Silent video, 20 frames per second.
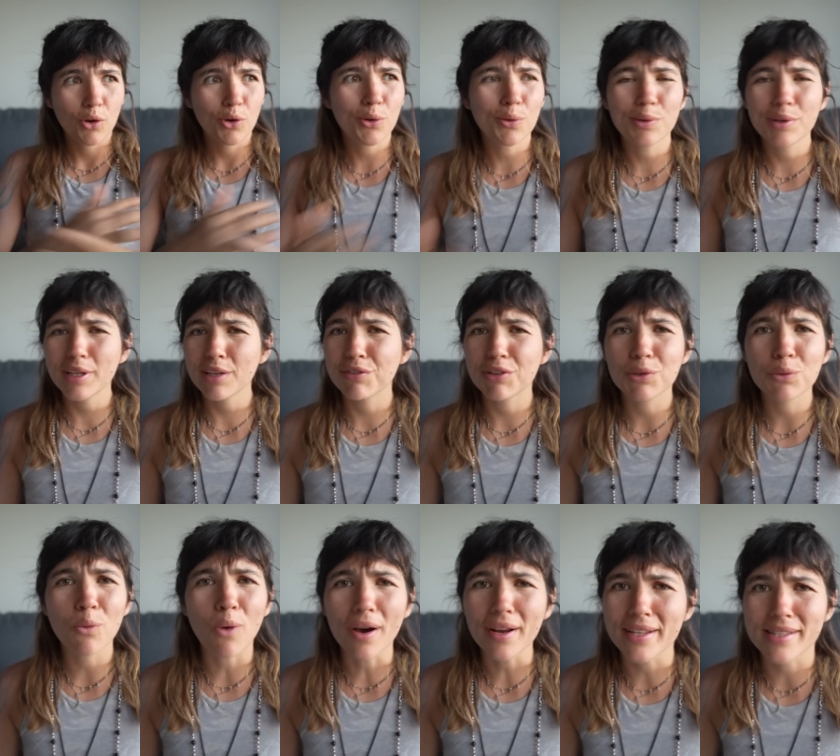who would
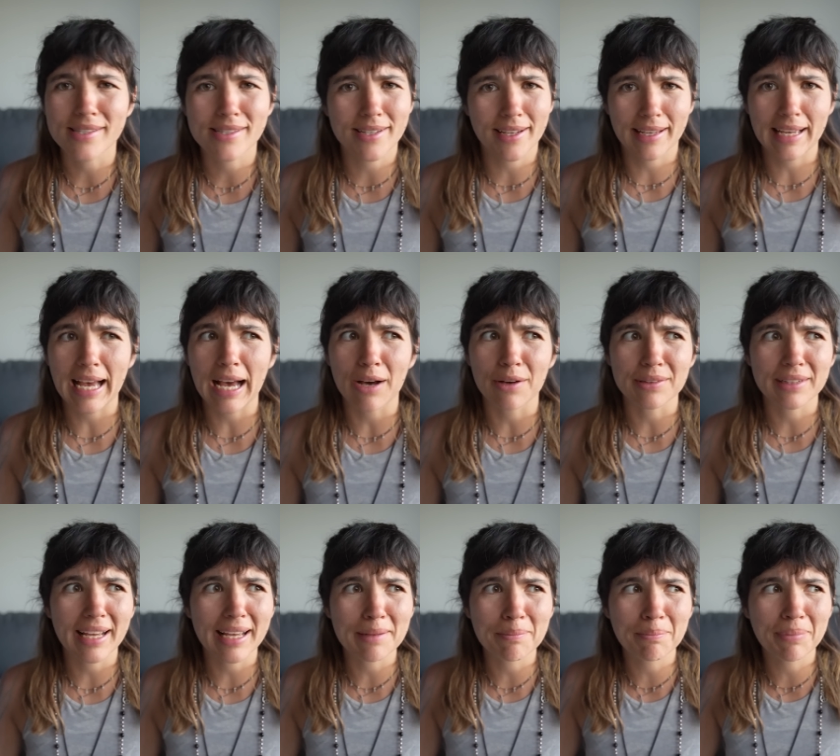even want to stick
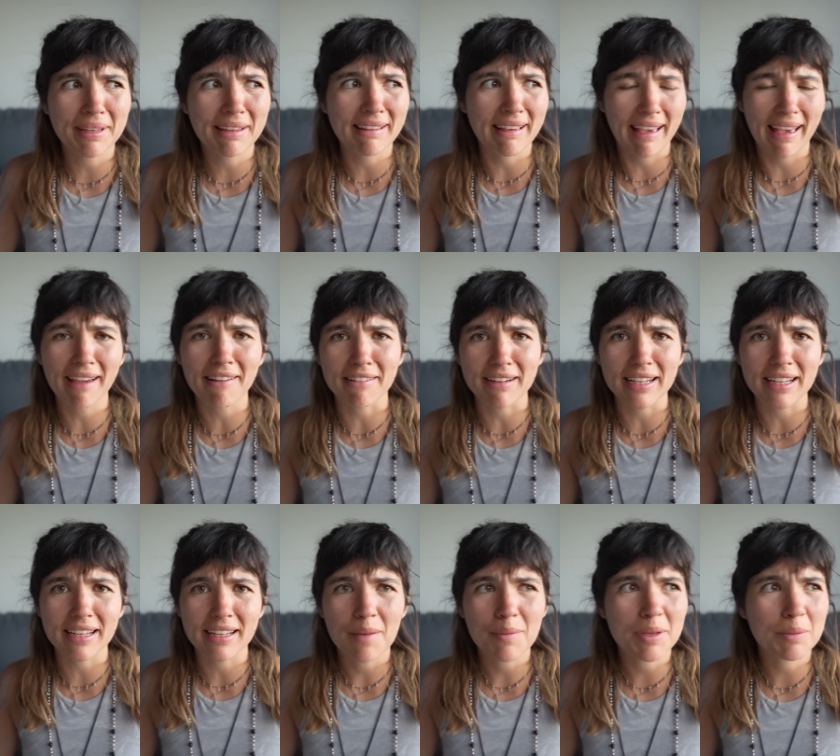out and be
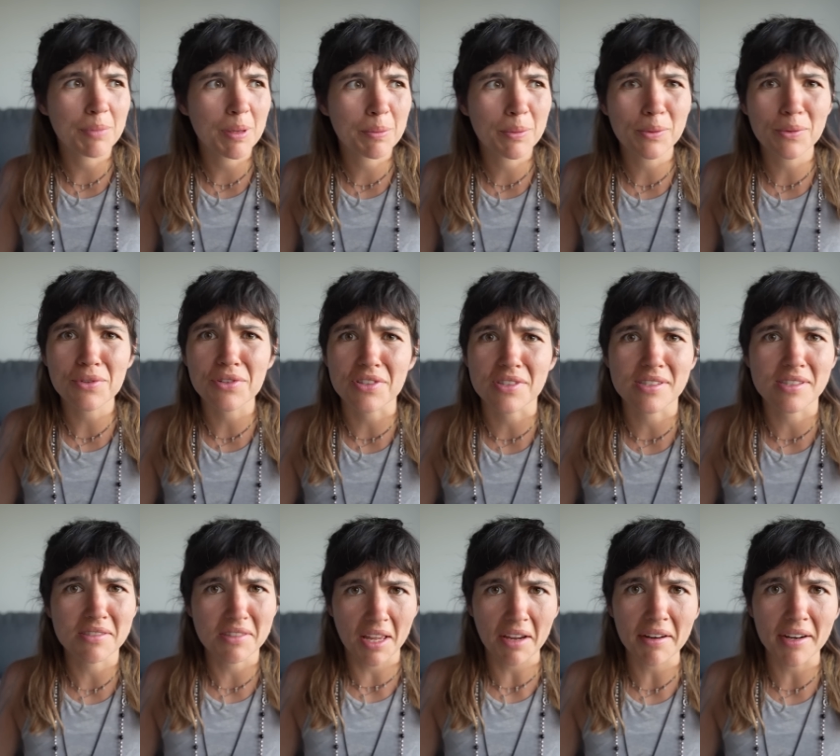hairy? I mean, people would just
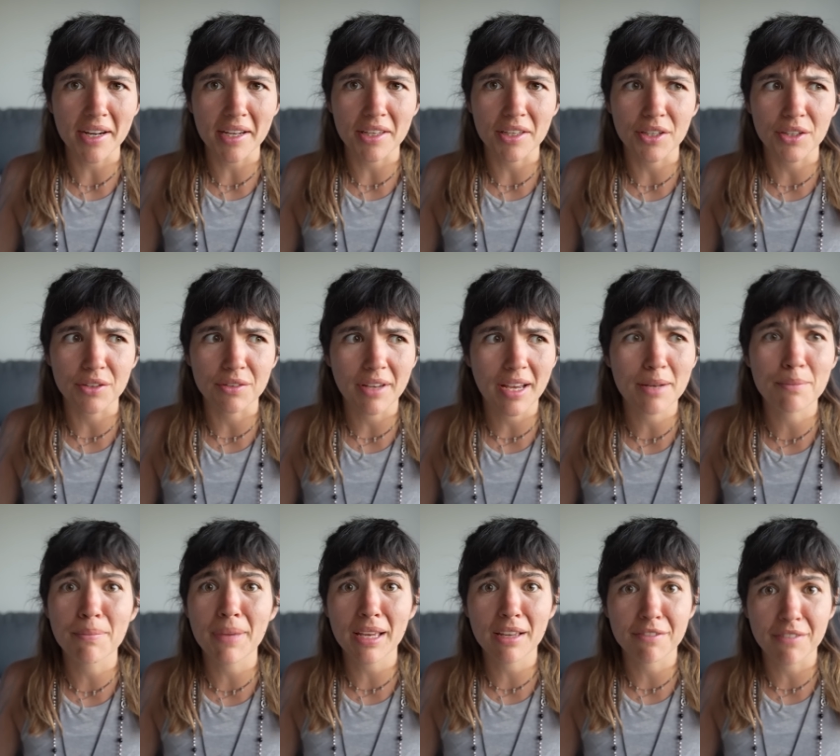stare at you
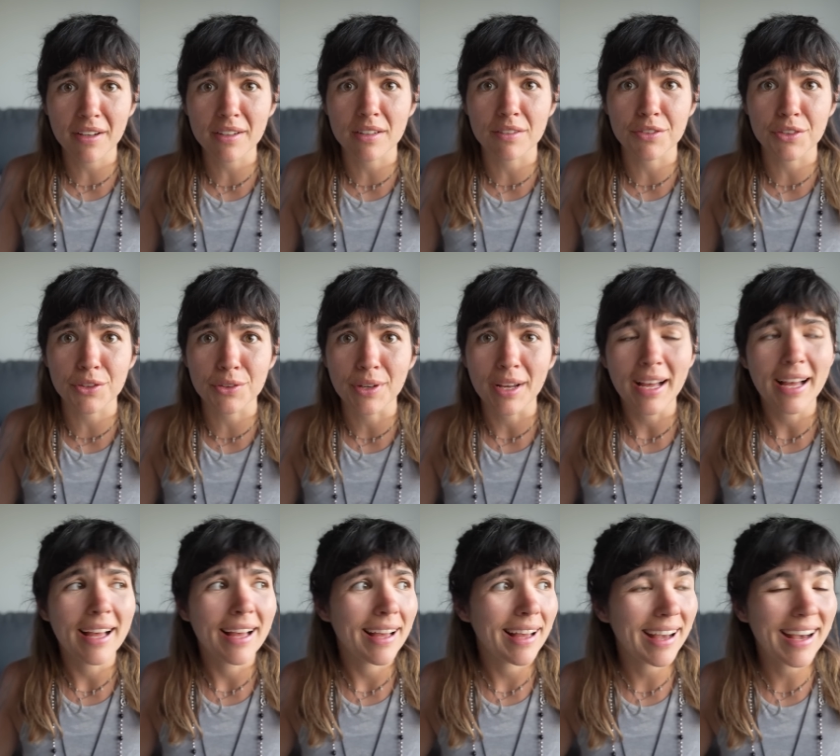and make fun of you,
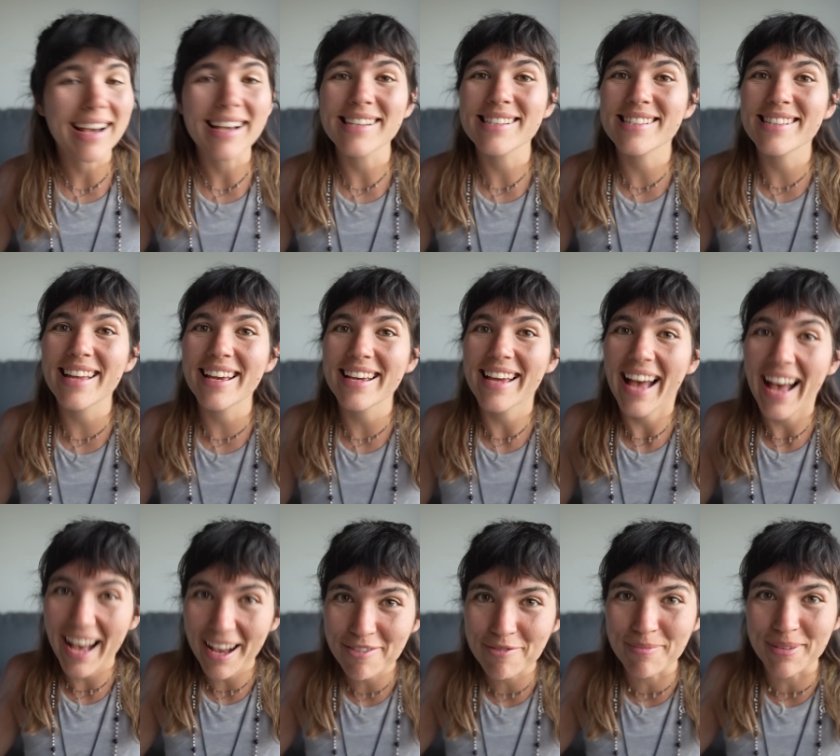as they
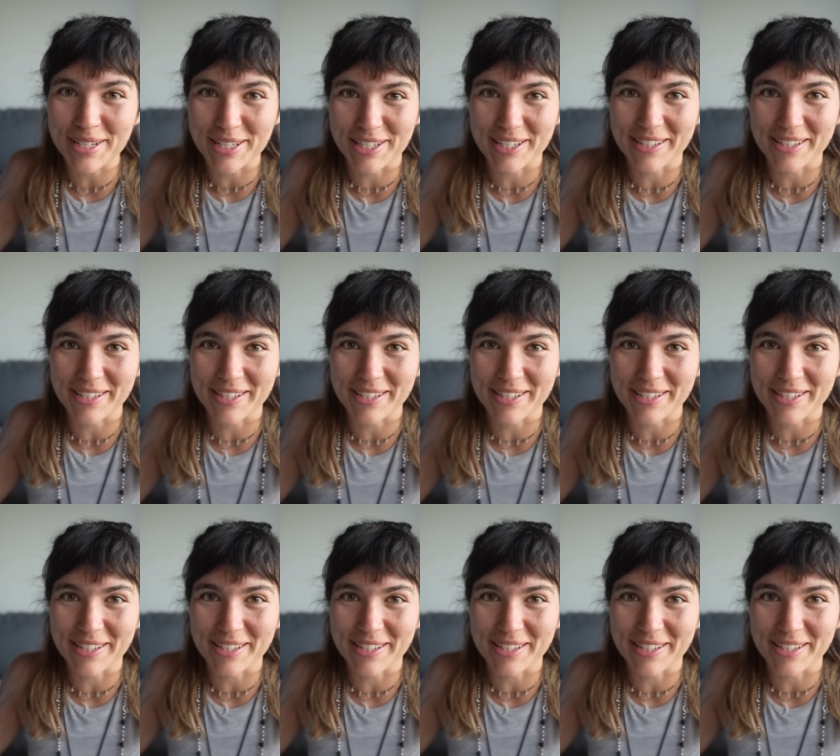have been